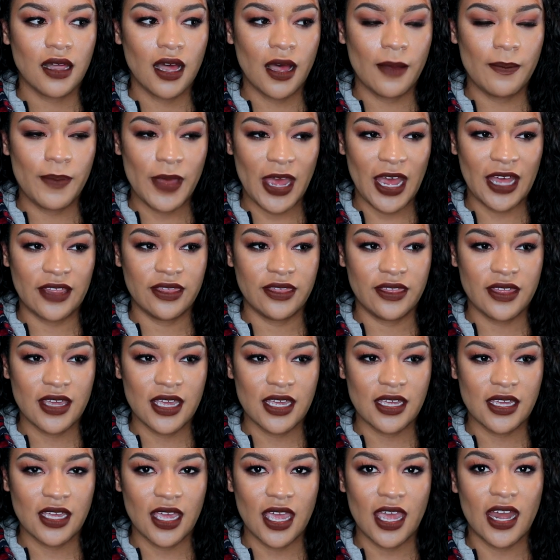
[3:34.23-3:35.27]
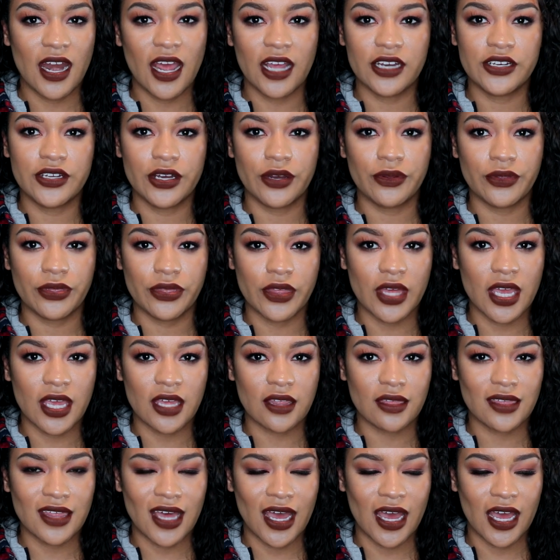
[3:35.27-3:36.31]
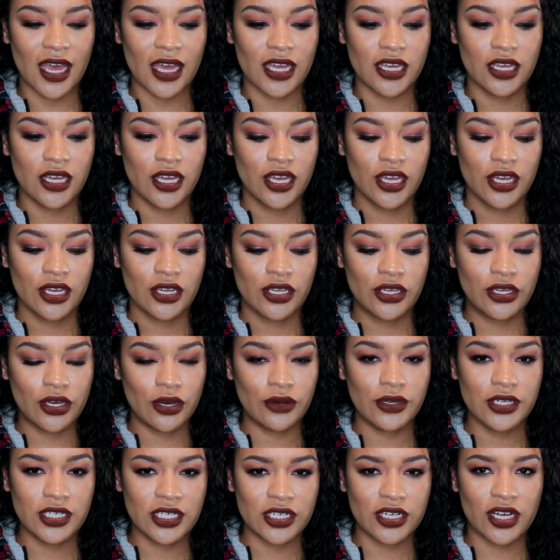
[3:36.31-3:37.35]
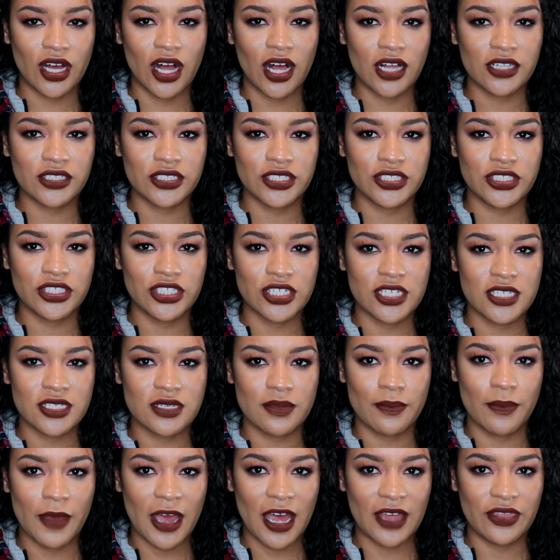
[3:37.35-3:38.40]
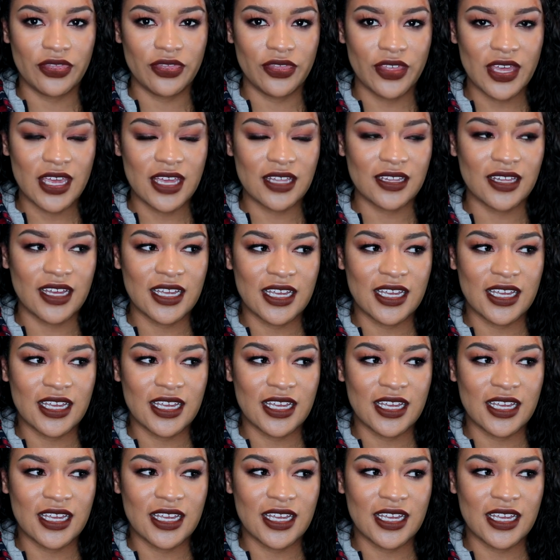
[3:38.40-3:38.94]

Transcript: a bad thing, and I don't think that going to college is a bad thing.